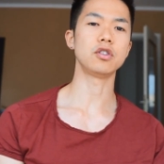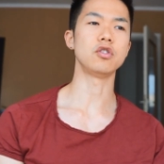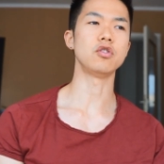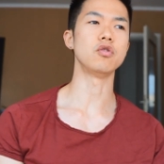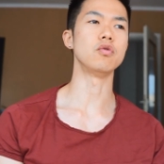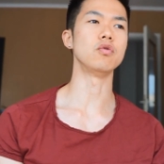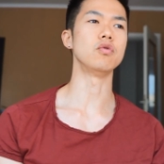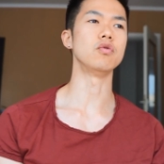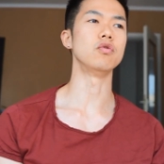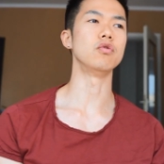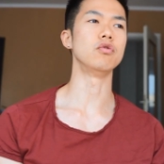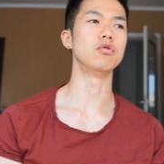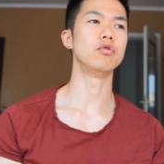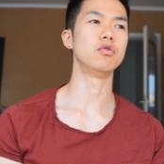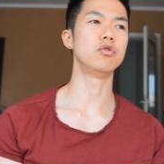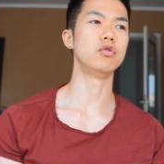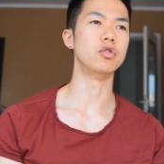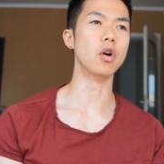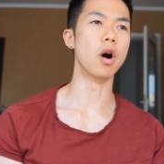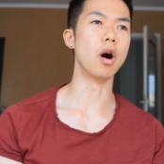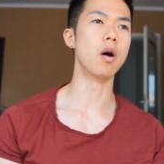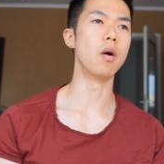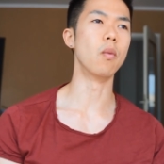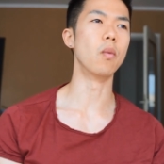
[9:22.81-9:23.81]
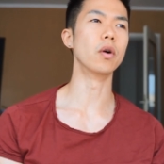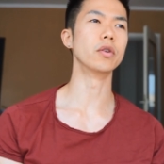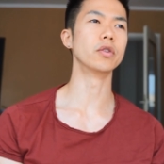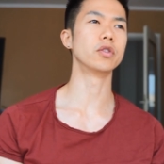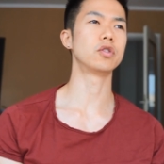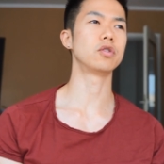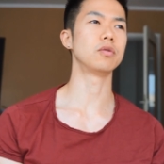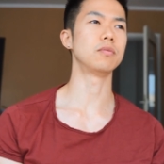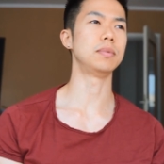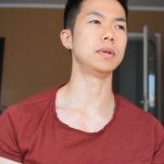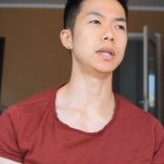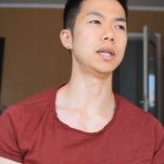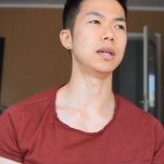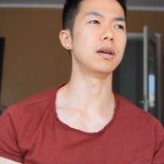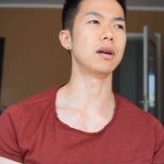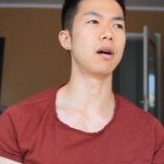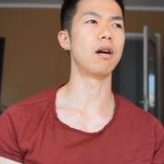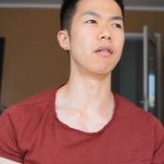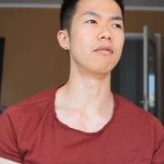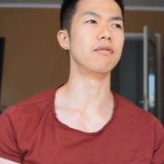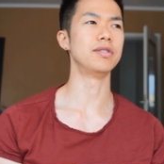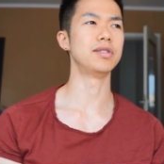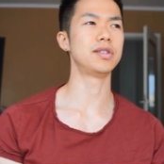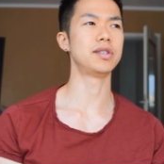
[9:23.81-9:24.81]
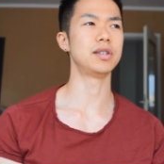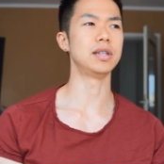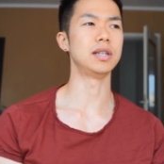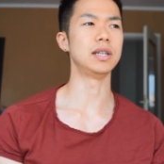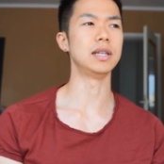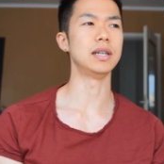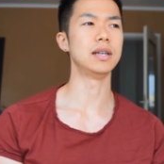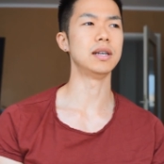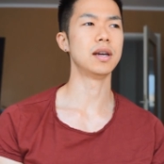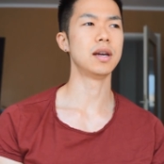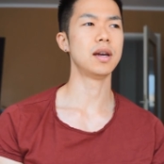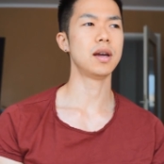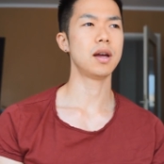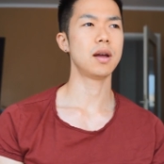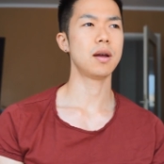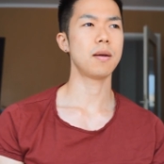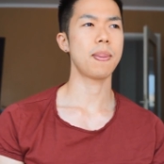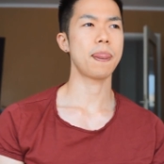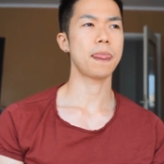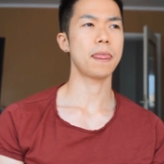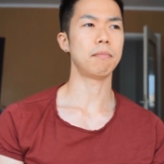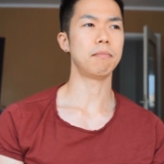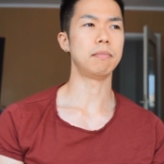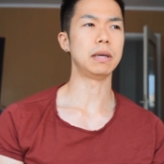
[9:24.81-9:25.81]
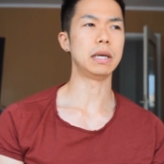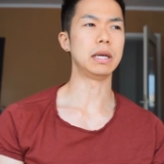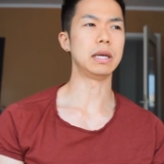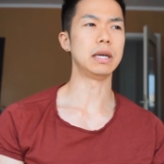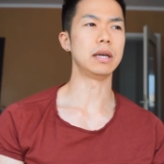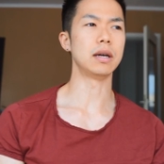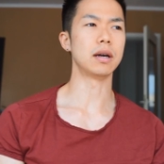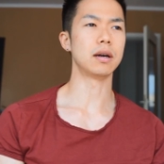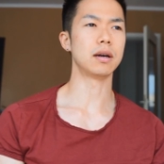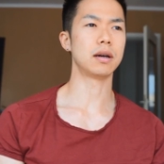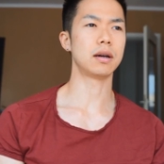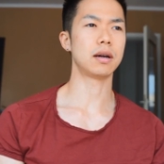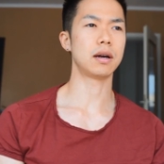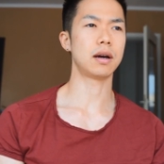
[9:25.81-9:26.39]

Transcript: You don't want to be obviously be